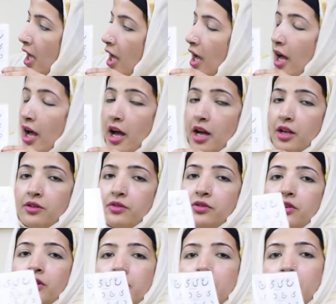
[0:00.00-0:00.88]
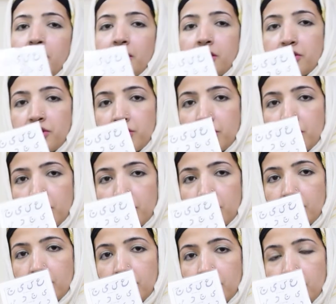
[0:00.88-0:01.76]
and for English.
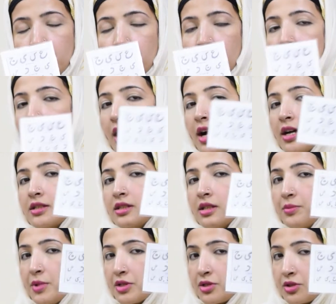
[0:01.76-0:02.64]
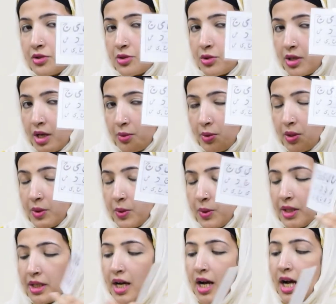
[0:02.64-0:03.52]
You can ask the patient to cover
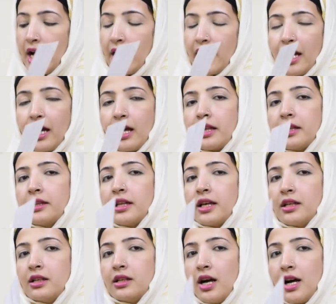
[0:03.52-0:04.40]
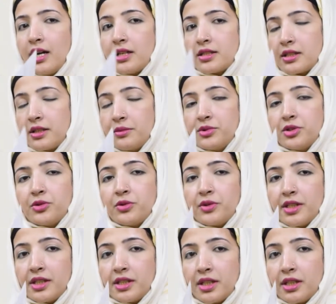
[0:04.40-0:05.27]
one eye and then ask him to
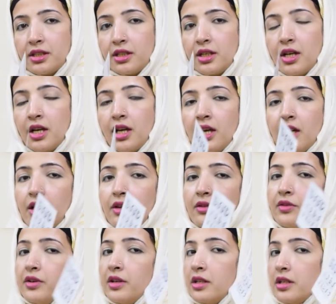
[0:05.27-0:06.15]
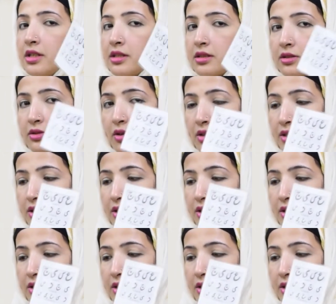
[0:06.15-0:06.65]
read it. If he is not